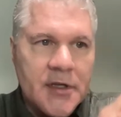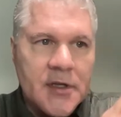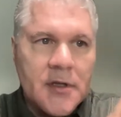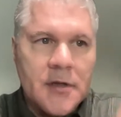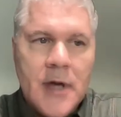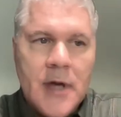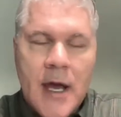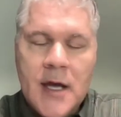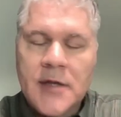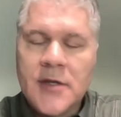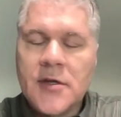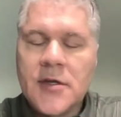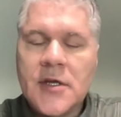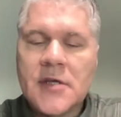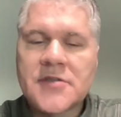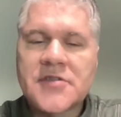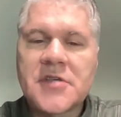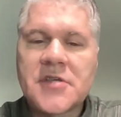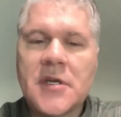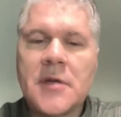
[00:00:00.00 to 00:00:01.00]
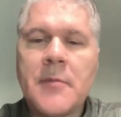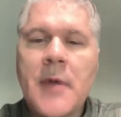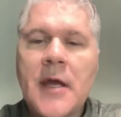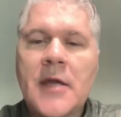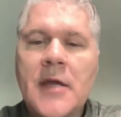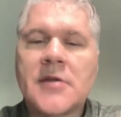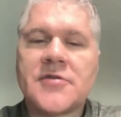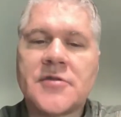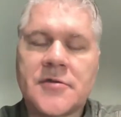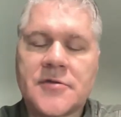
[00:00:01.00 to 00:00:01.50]
how do you get city
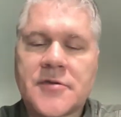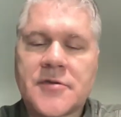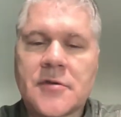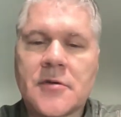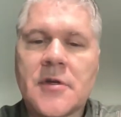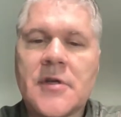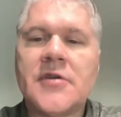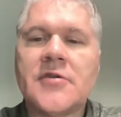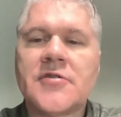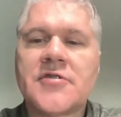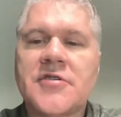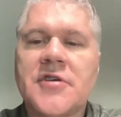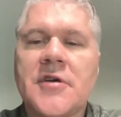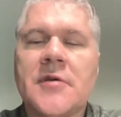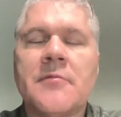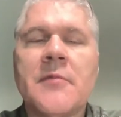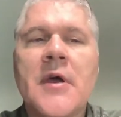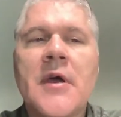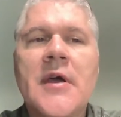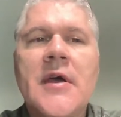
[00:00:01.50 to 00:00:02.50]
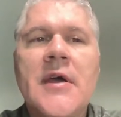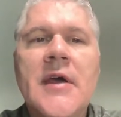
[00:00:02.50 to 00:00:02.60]
managers or leadership,